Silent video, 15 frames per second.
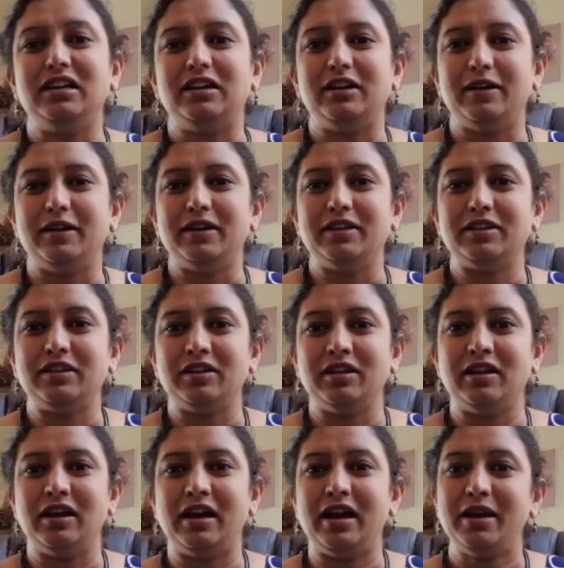
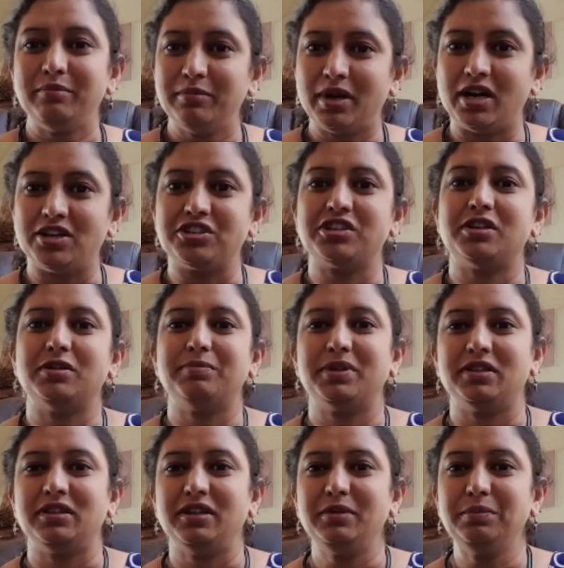I'm Asha
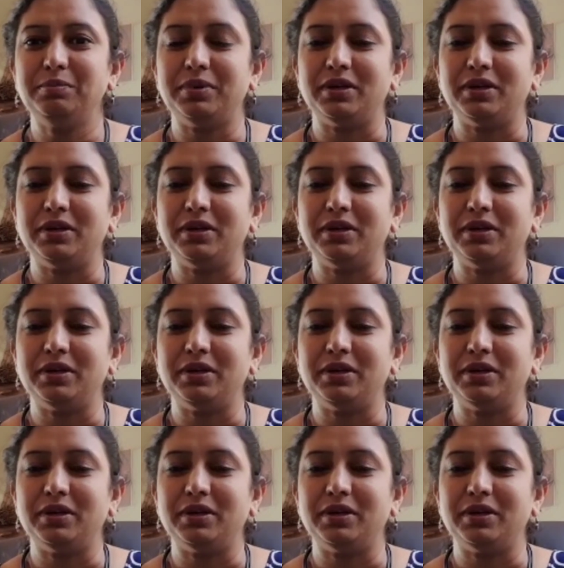Pradeep.